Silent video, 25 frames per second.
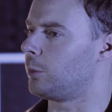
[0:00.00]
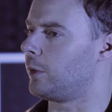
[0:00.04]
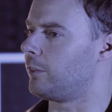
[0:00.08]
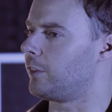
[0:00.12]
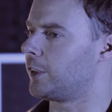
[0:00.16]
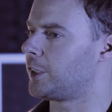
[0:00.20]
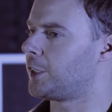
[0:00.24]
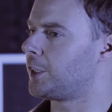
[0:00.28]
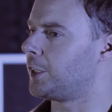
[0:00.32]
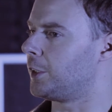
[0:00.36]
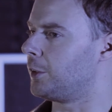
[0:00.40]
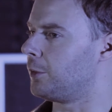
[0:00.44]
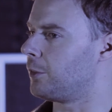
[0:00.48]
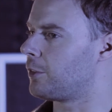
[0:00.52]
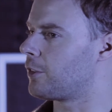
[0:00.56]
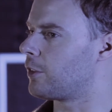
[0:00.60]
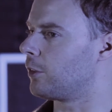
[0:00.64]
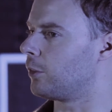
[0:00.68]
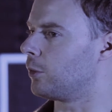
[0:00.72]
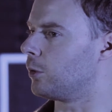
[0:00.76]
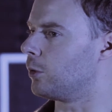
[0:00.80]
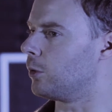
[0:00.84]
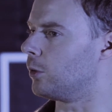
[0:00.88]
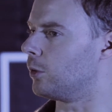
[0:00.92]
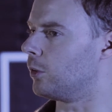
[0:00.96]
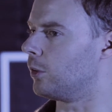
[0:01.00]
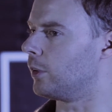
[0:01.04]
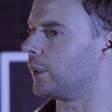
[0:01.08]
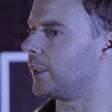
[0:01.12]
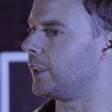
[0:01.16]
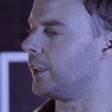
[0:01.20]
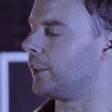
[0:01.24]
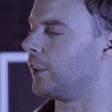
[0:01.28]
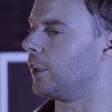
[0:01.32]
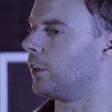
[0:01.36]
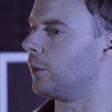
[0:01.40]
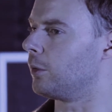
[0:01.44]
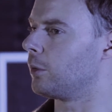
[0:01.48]
with a tutor or, you
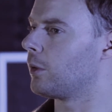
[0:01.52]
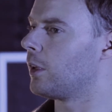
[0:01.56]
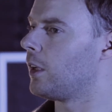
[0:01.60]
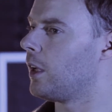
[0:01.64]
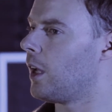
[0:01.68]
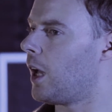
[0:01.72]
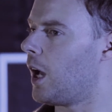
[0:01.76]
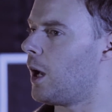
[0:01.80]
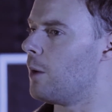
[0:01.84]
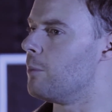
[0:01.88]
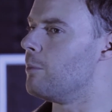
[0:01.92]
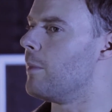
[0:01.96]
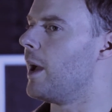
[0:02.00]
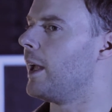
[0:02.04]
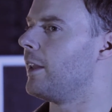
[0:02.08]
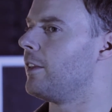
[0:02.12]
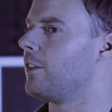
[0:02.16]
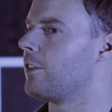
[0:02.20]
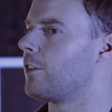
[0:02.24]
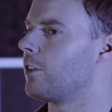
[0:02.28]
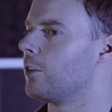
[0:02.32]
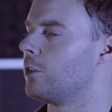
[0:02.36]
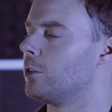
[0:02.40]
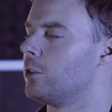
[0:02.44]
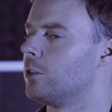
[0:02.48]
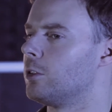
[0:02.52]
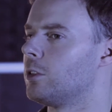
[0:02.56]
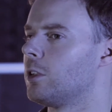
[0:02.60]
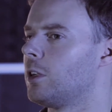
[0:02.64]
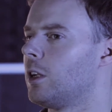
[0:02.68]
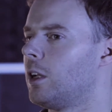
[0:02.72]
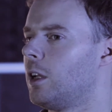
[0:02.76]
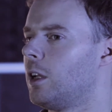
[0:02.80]
know, a mentor,